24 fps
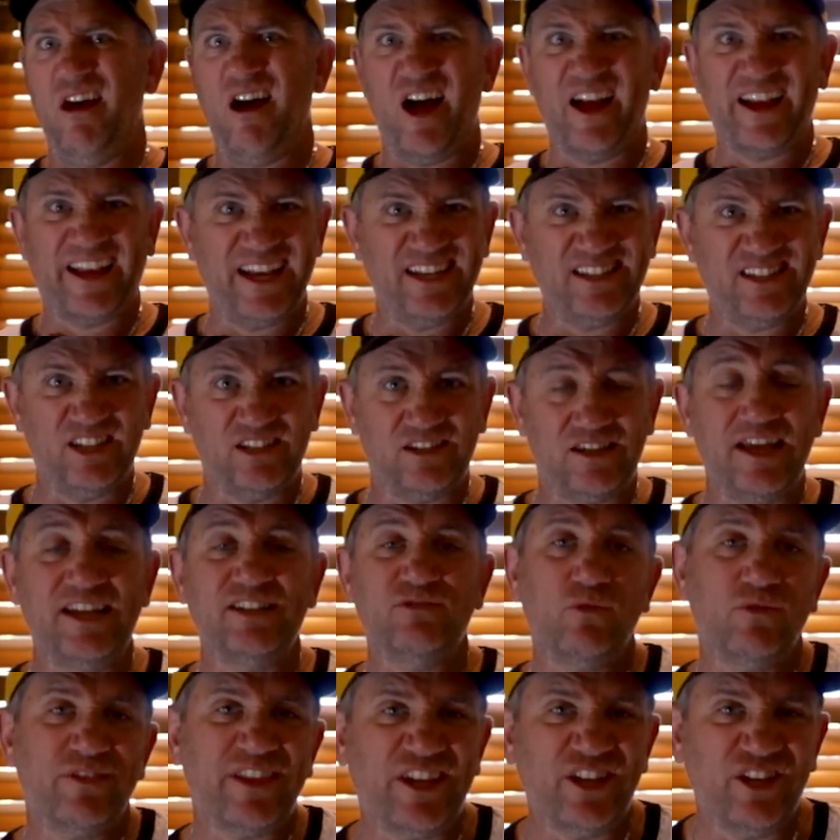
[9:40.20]
I guess
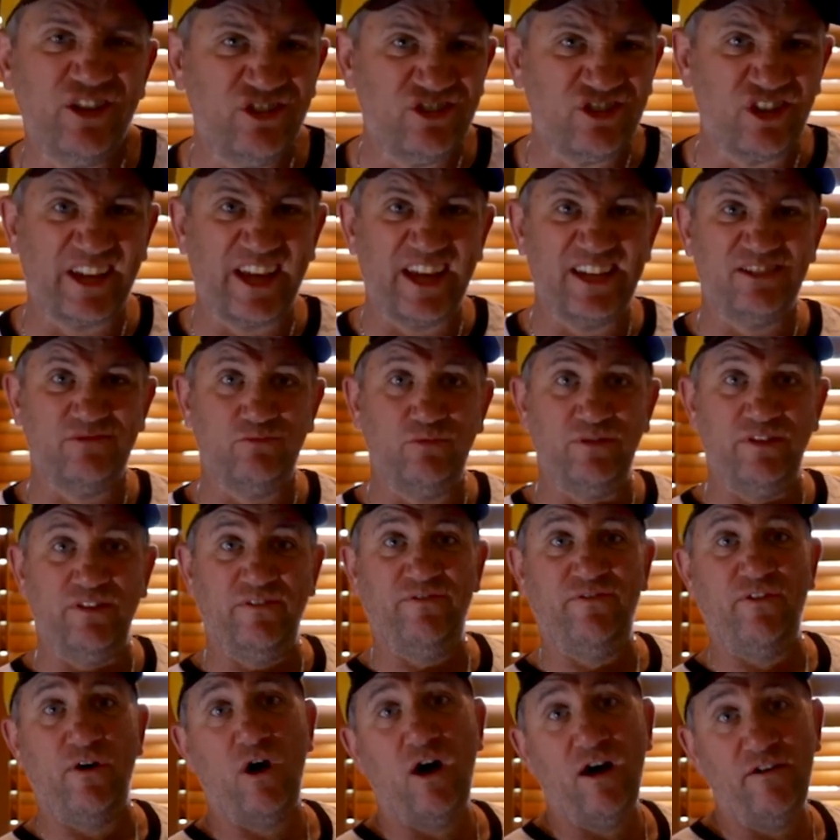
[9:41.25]
it's what they use, I guess, with the
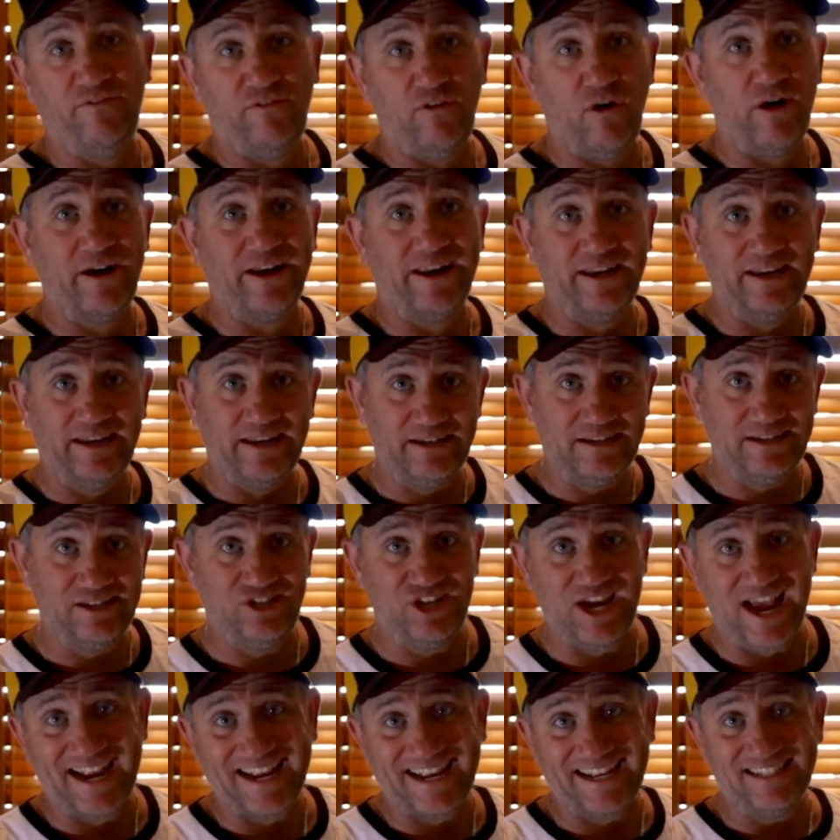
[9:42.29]
firefighting
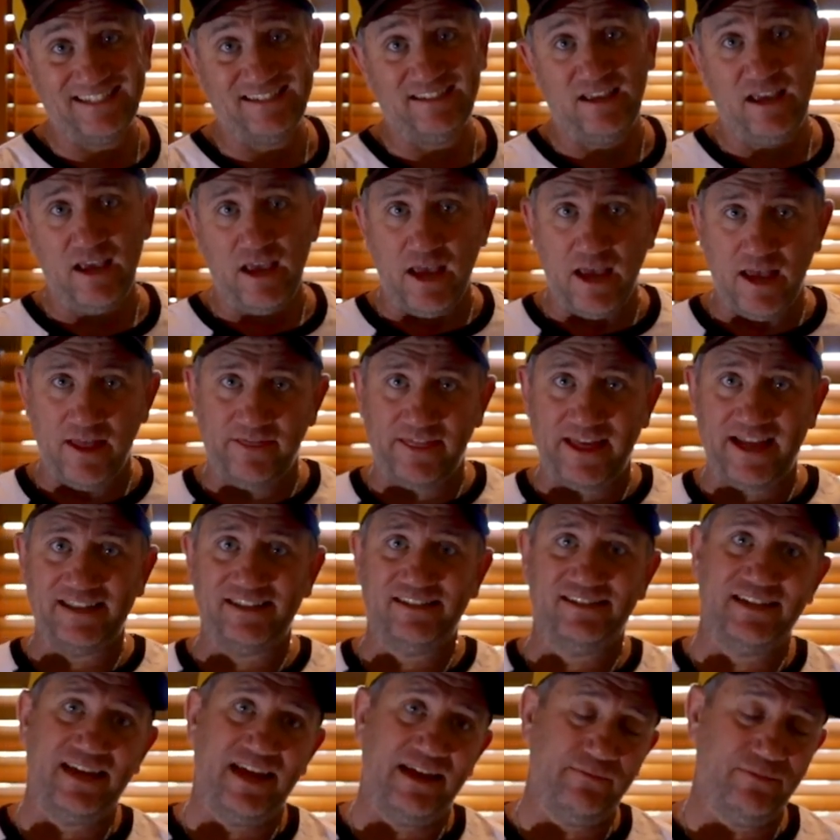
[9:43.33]
jackets. That
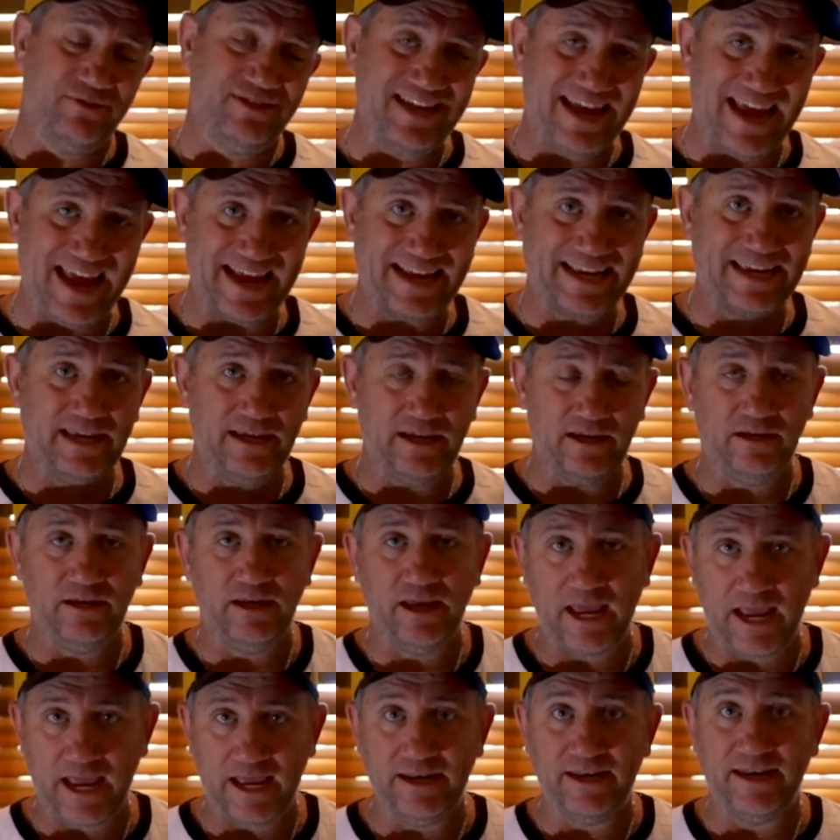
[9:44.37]
same tech
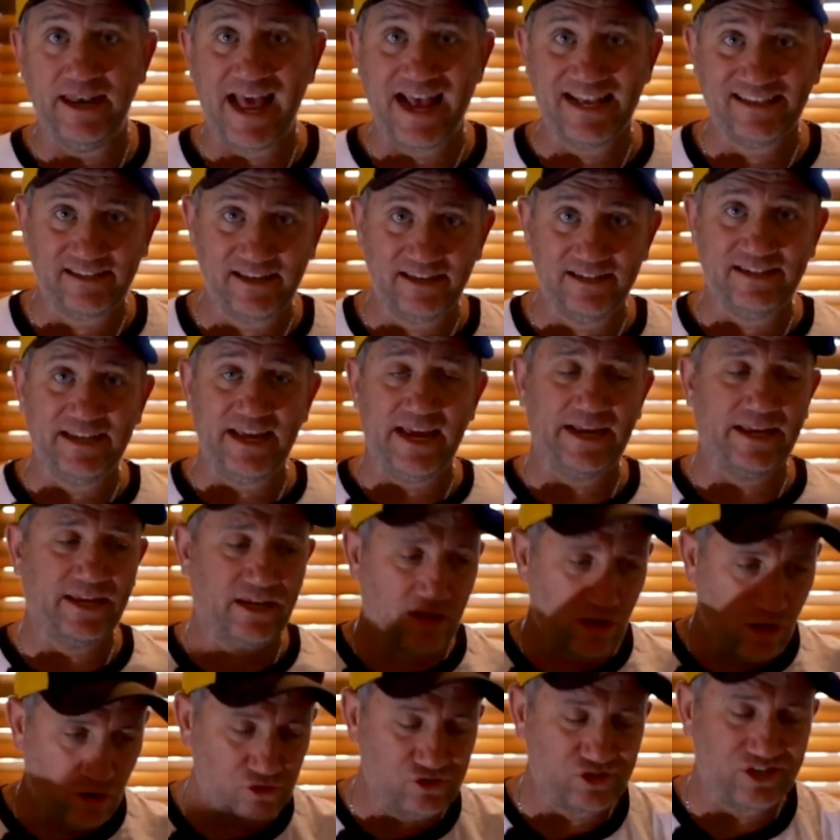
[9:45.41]
and NASA tech
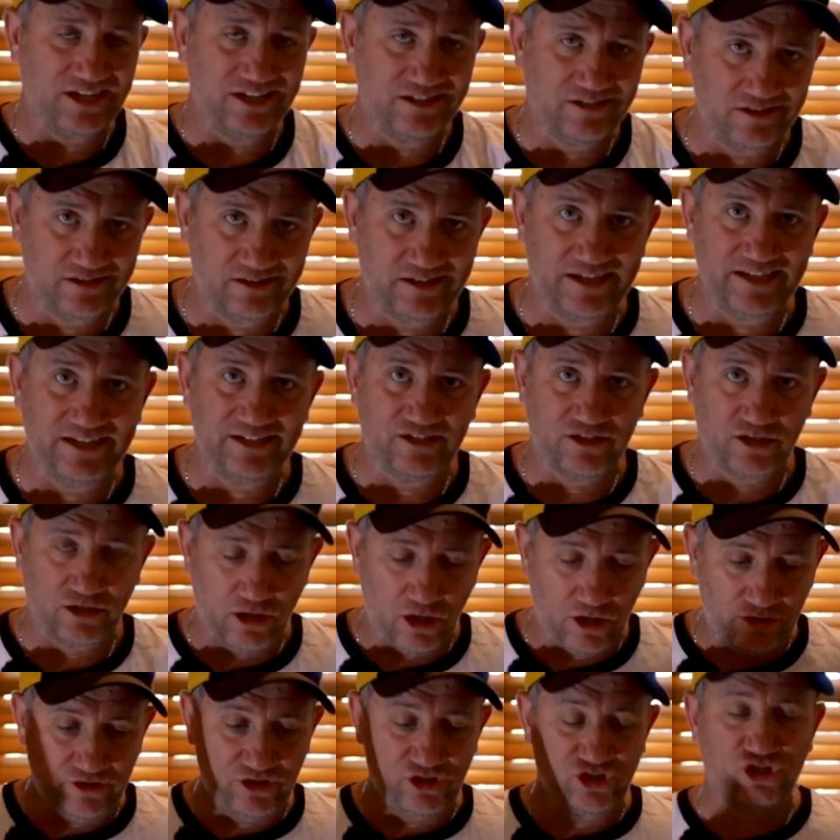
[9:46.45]
goes into
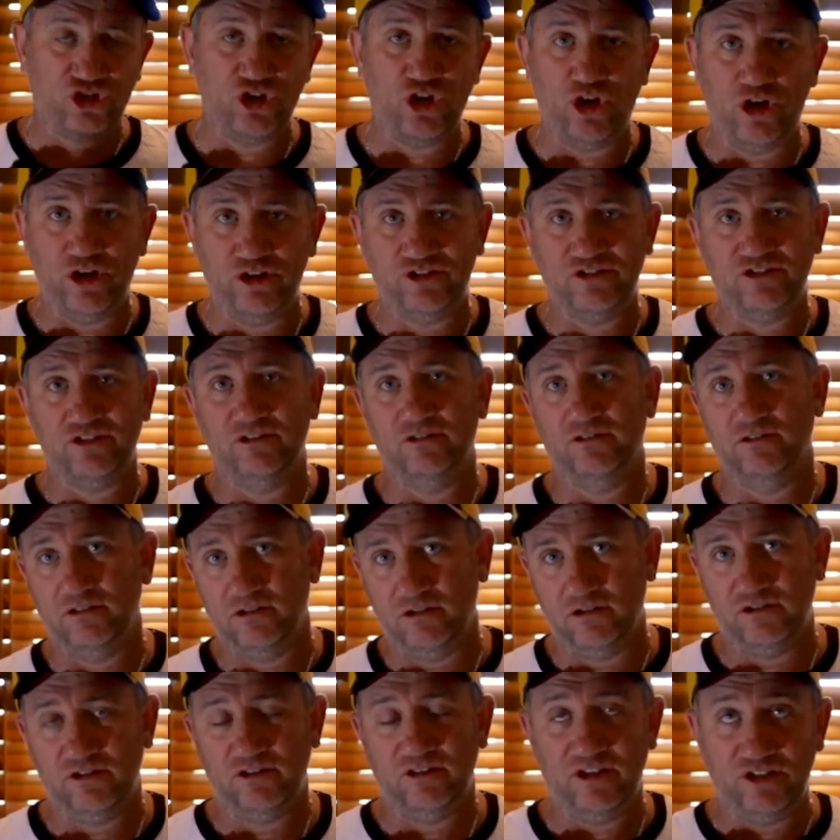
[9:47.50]
the shirts and
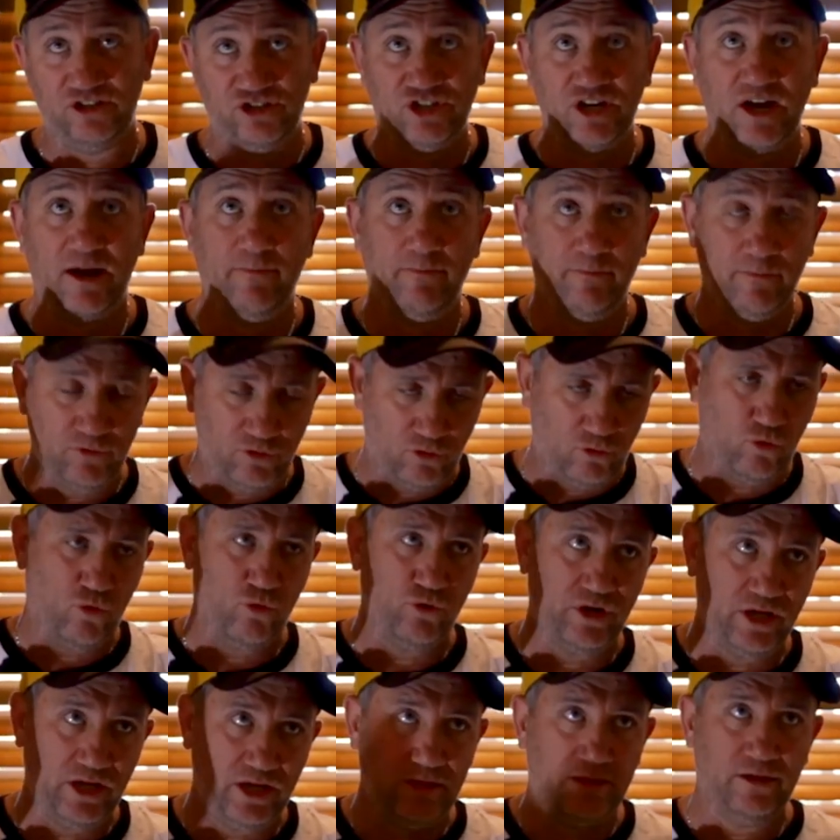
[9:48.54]
the
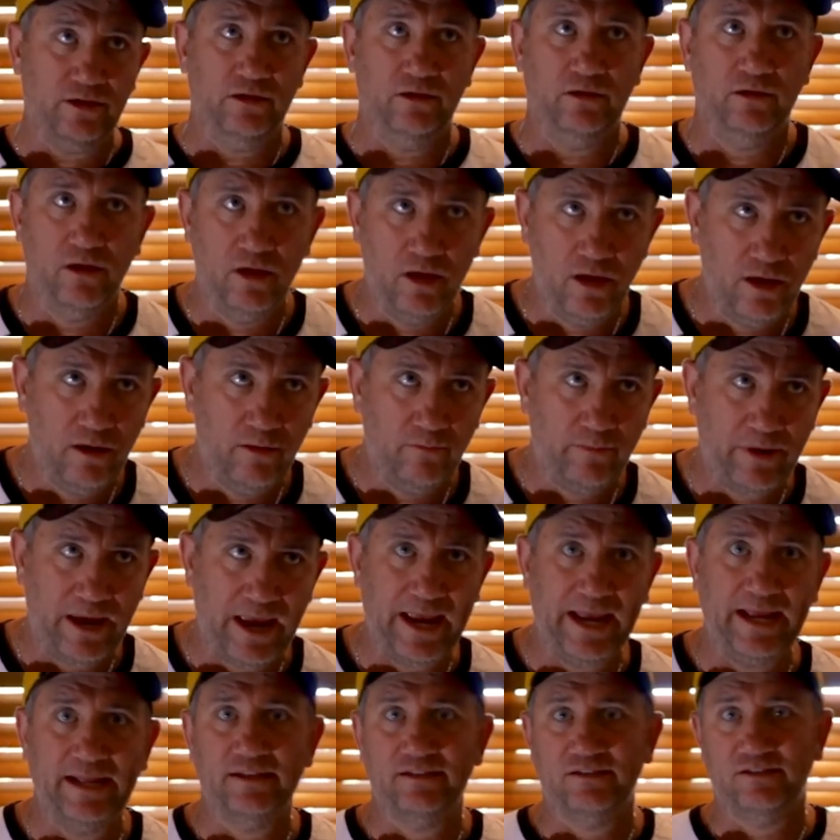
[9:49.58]
hoodie, the
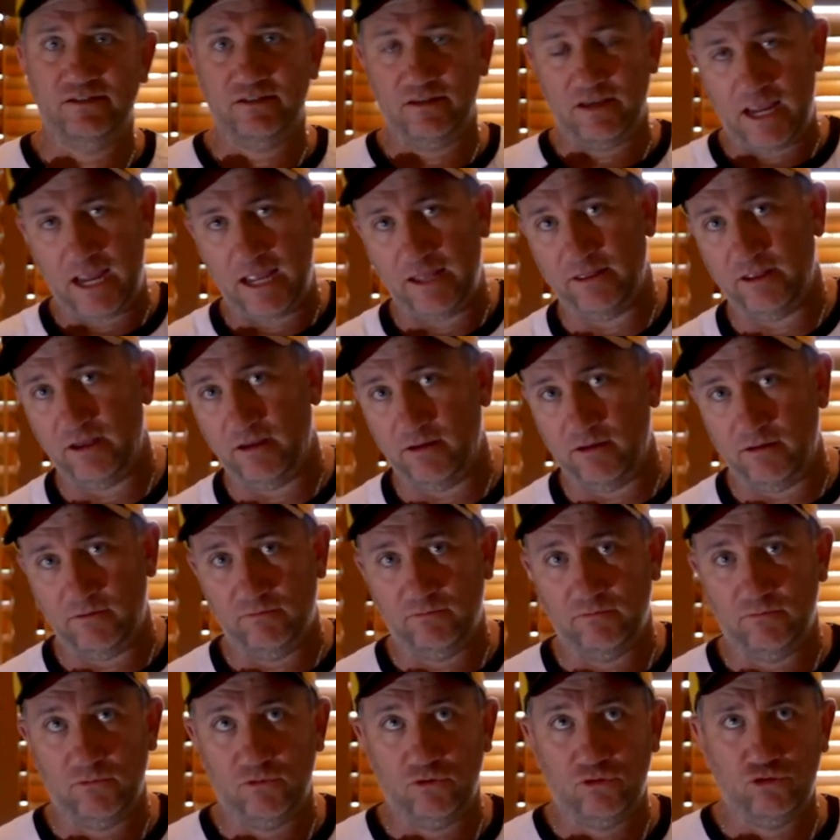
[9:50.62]
pants and the
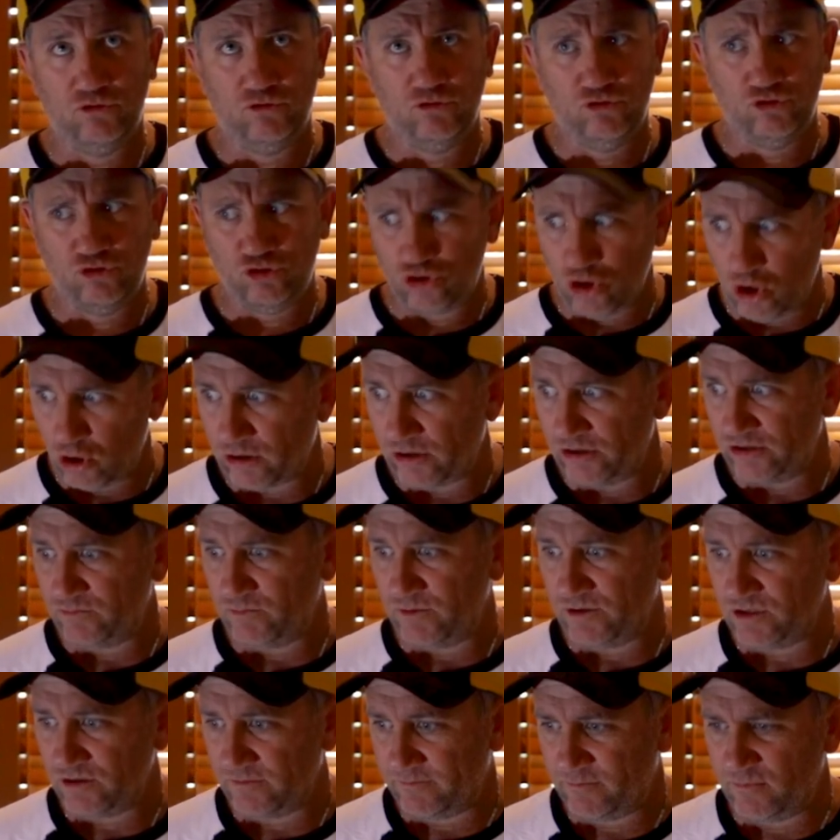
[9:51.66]
joggers,
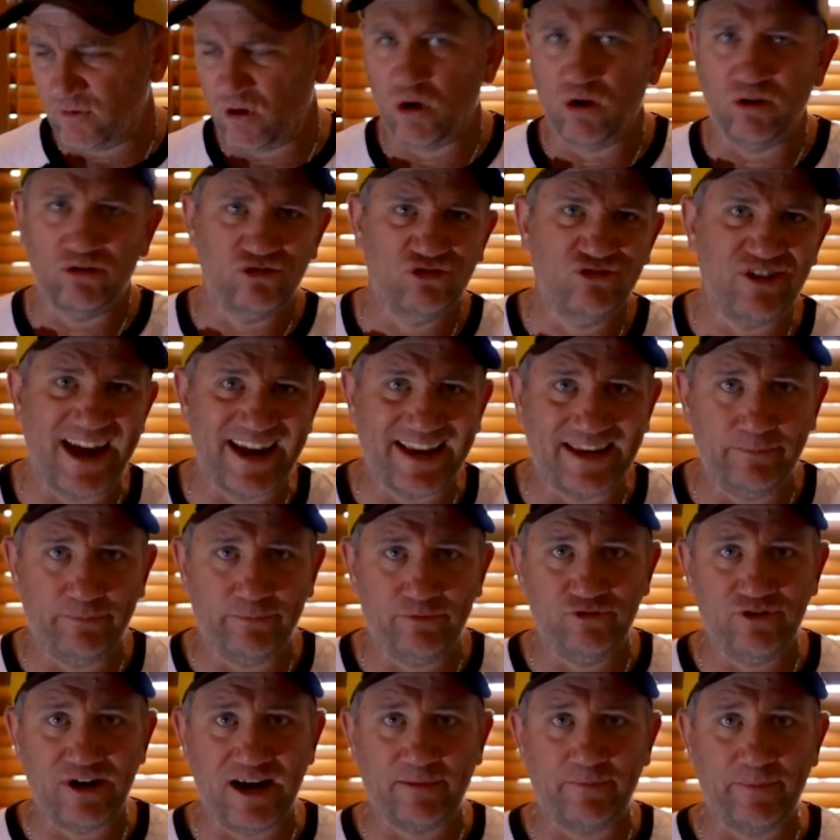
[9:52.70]

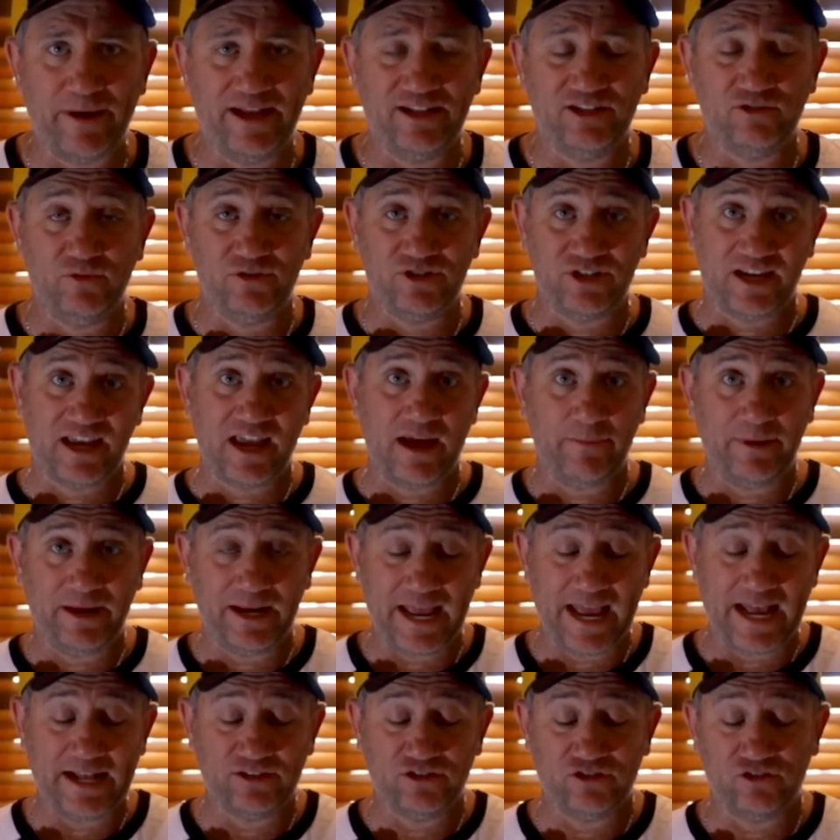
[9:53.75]
track pants, which are
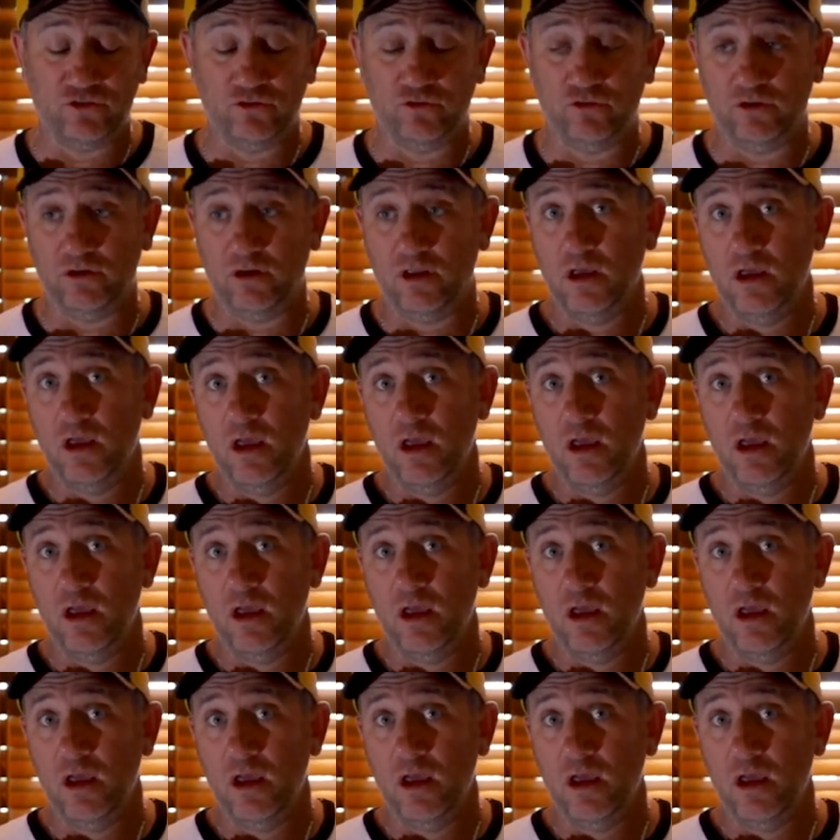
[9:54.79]
coming out soon.